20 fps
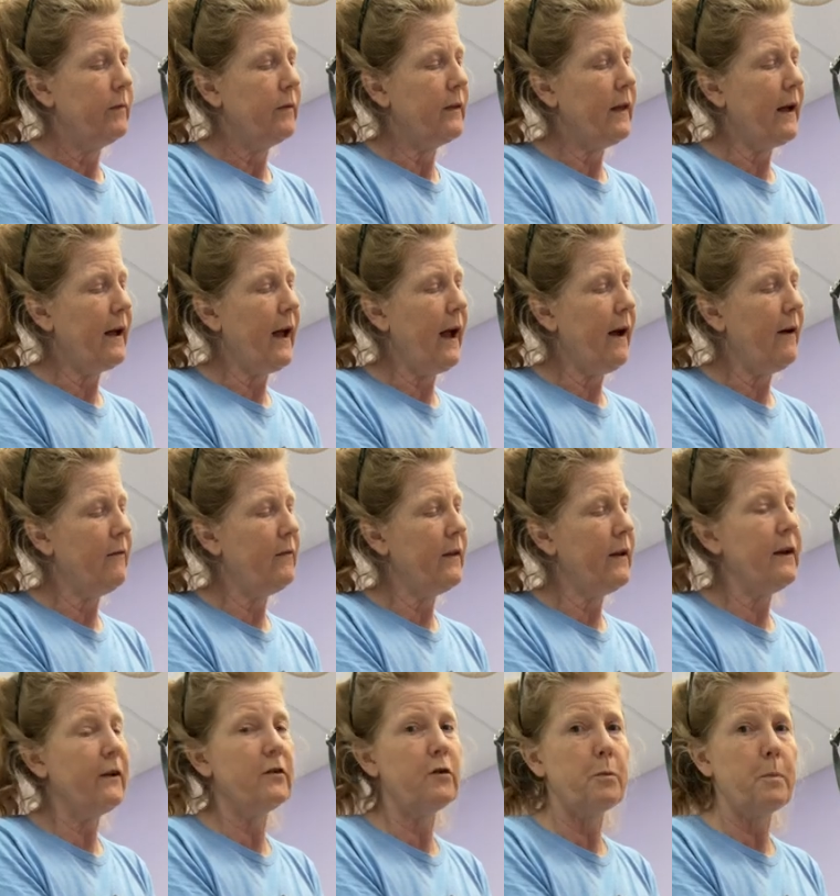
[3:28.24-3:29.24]
they have the
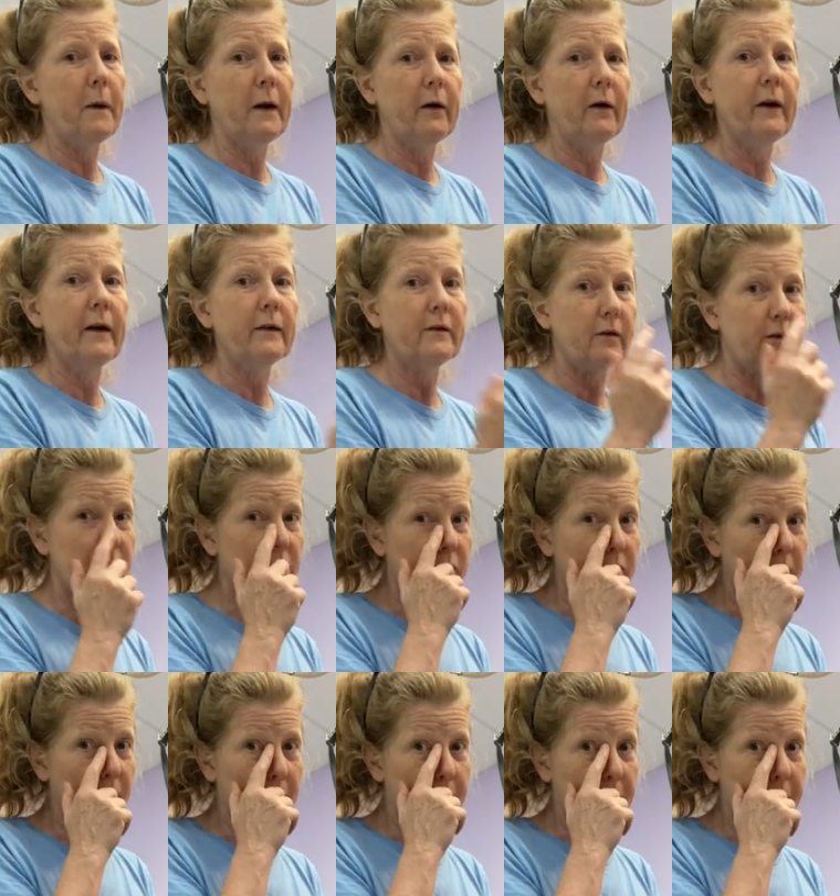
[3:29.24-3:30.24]
experience of
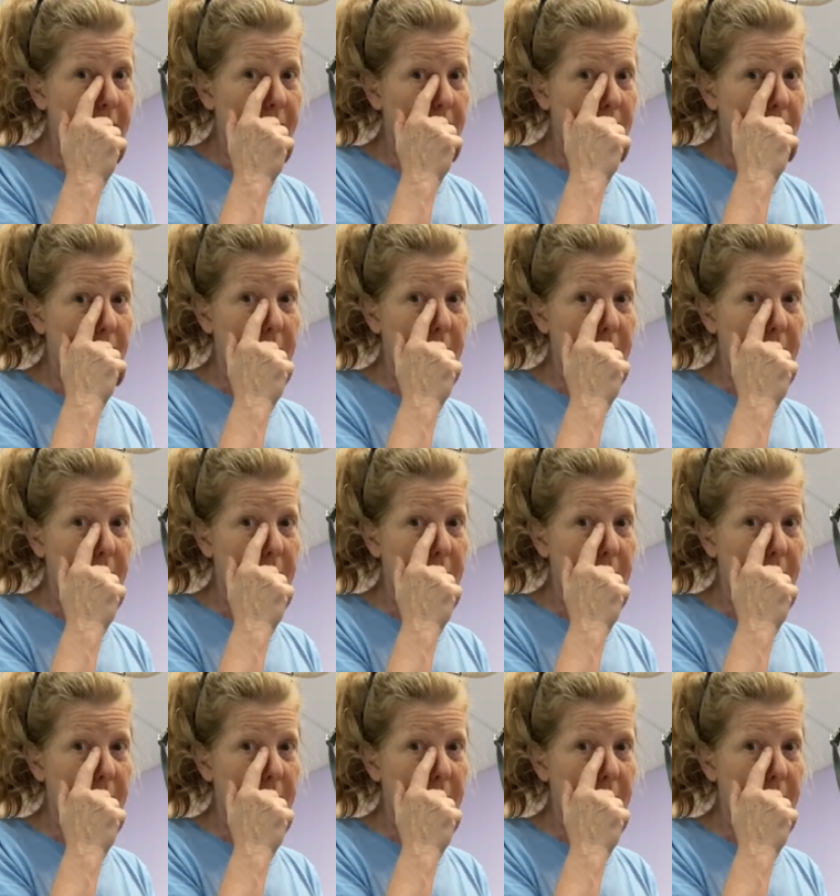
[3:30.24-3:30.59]
something